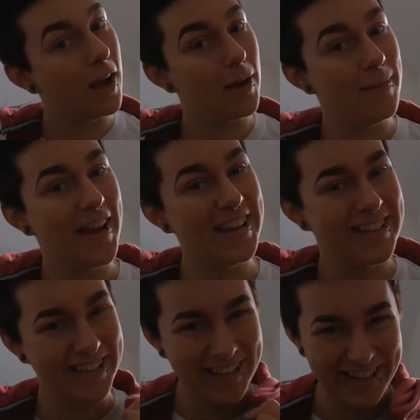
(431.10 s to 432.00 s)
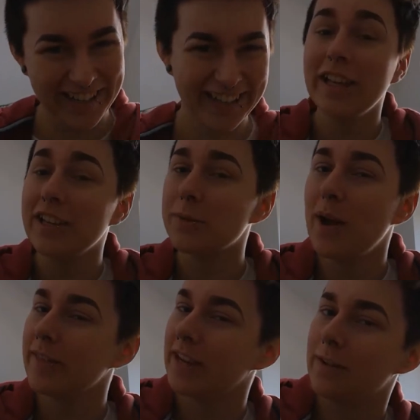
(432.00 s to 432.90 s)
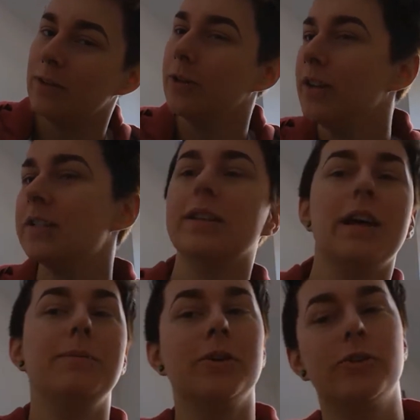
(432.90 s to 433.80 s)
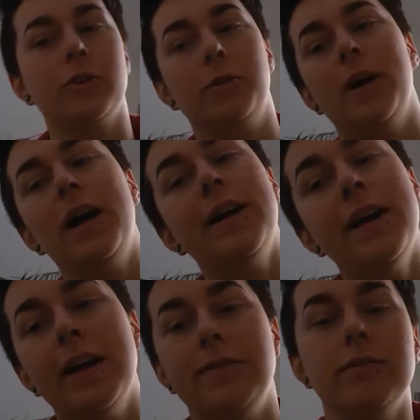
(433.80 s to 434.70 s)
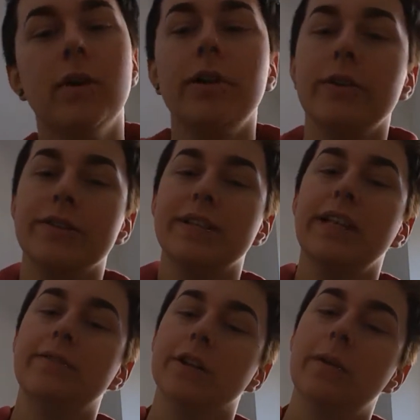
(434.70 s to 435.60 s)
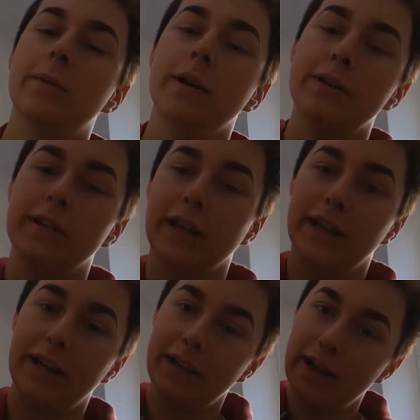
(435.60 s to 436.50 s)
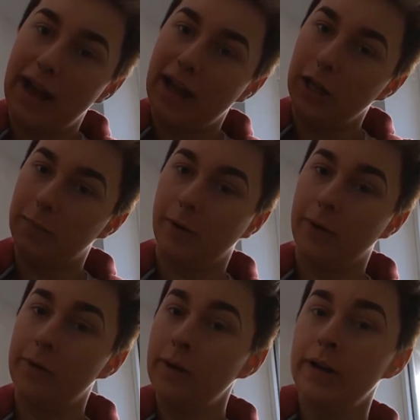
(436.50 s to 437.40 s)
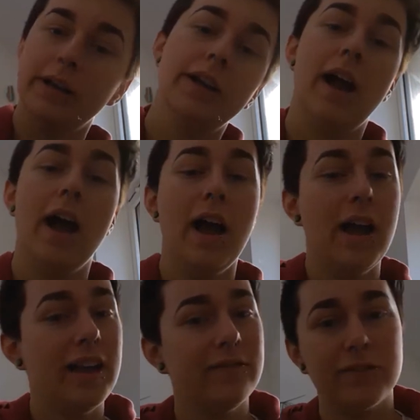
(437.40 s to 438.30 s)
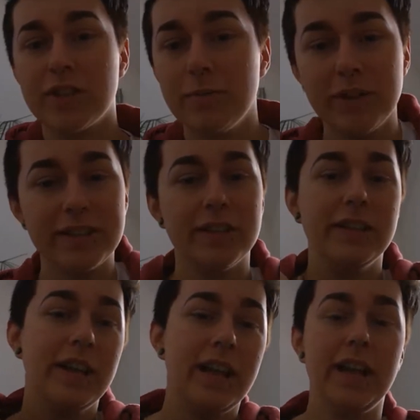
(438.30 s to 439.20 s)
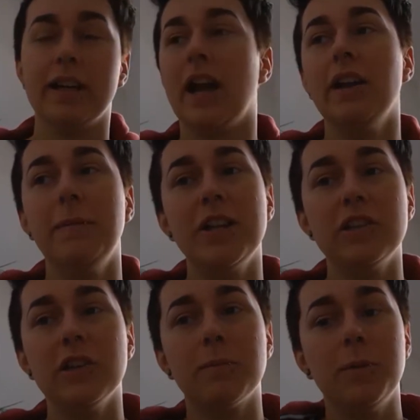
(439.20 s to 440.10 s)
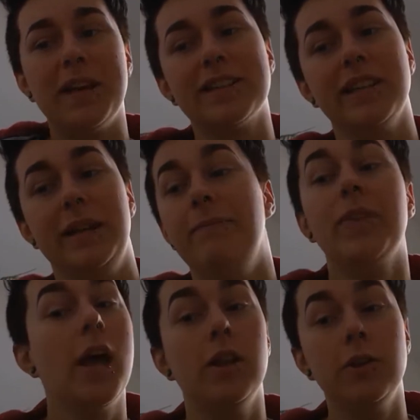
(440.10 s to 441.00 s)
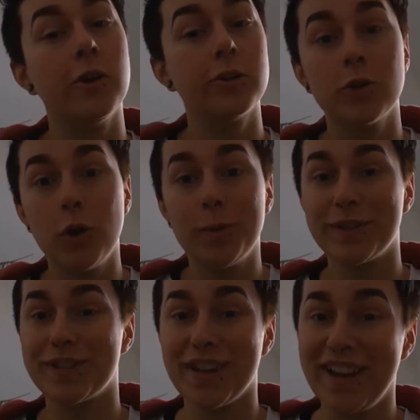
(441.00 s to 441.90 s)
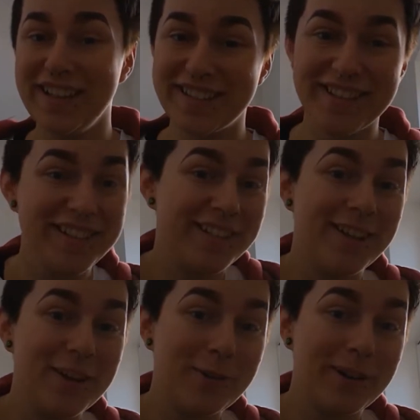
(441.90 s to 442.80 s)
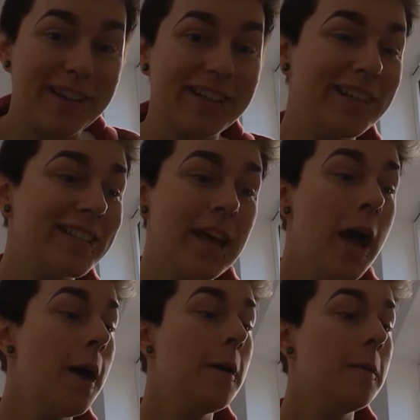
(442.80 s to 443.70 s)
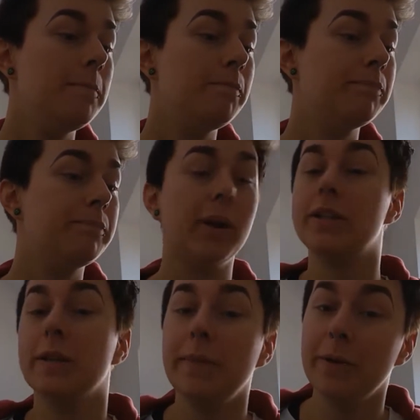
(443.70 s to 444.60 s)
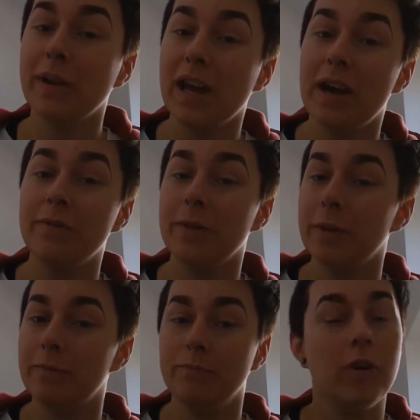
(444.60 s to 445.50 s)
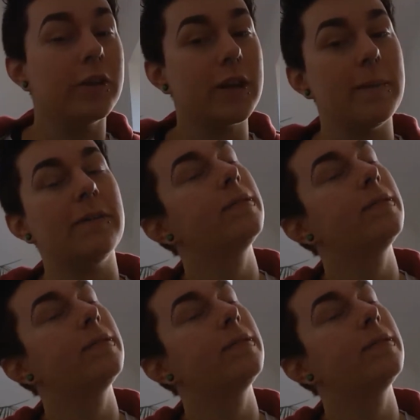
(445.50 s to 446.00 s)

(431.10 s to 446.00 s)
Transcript: Amazing. Something as well that I've noticed that I'm not sure why, if you roll your sleeves up to like elbow, it for some reason kind of makes you look more masculine. Not sure what the science is, don't know what it is, but to me when I have them rolled up I